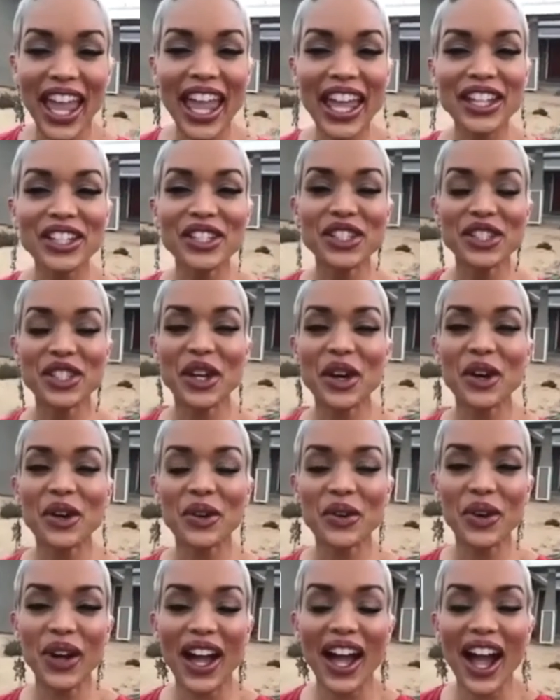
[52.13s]
And
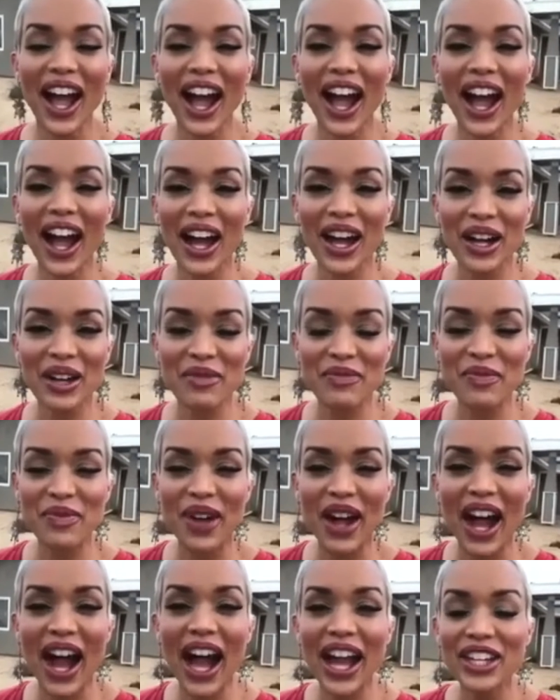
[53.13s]
so
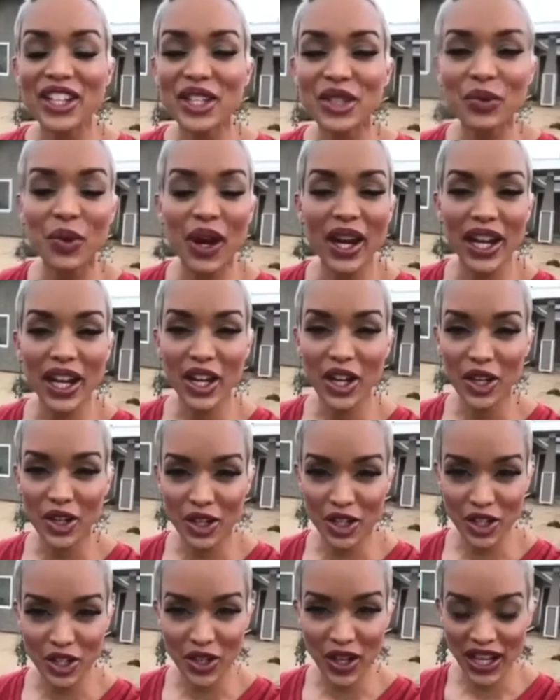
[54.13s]
I just want to
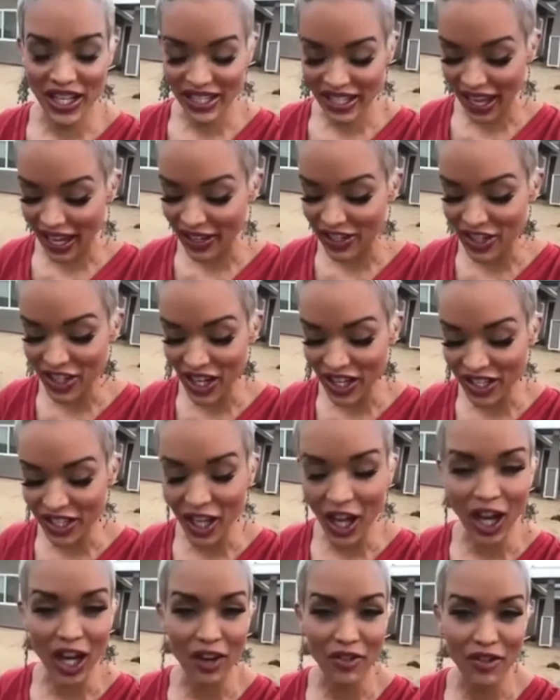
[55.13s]
encourage you guys. I
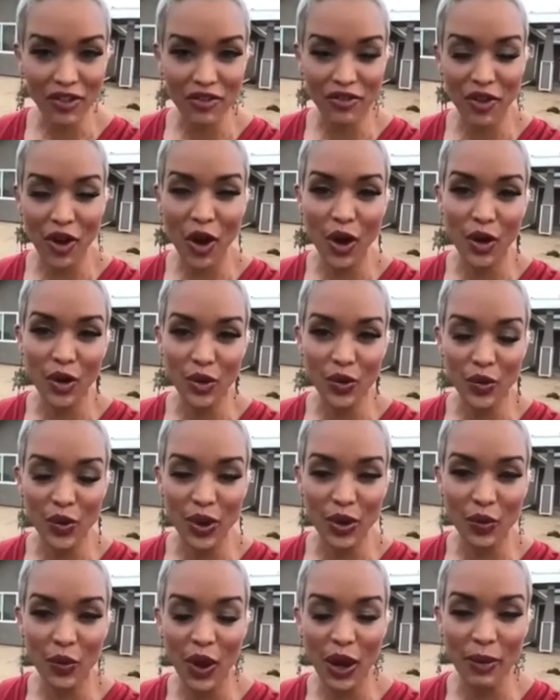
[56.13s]
just got off the phone
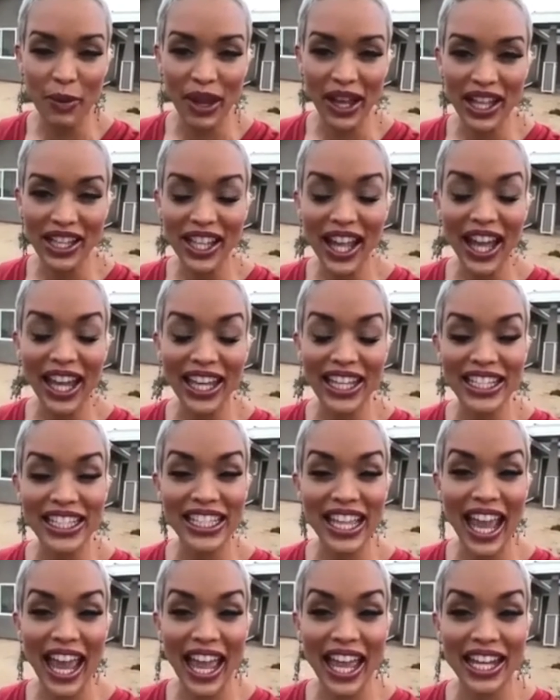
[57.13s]
with one of my
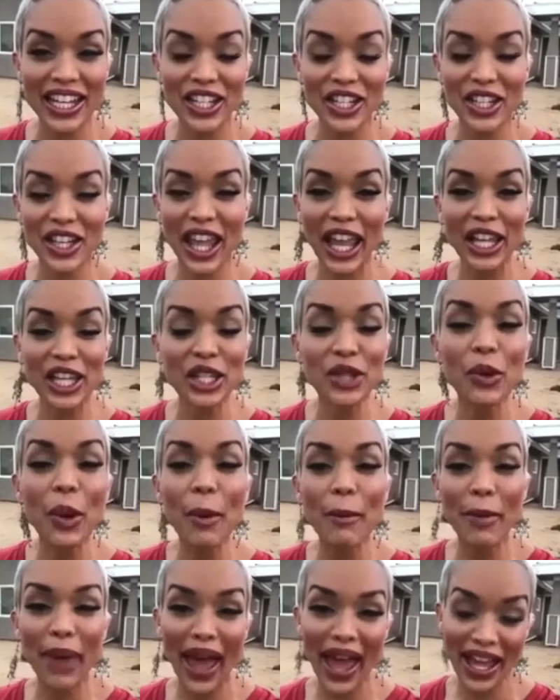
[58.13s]
clients, and can you
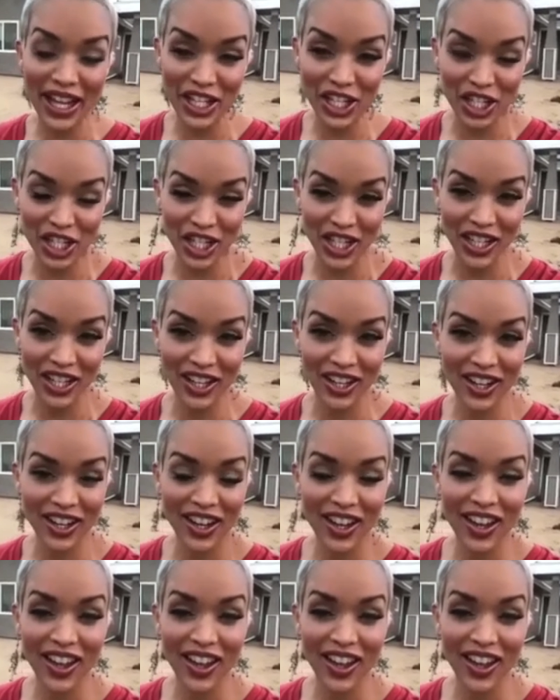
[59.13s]
imagine?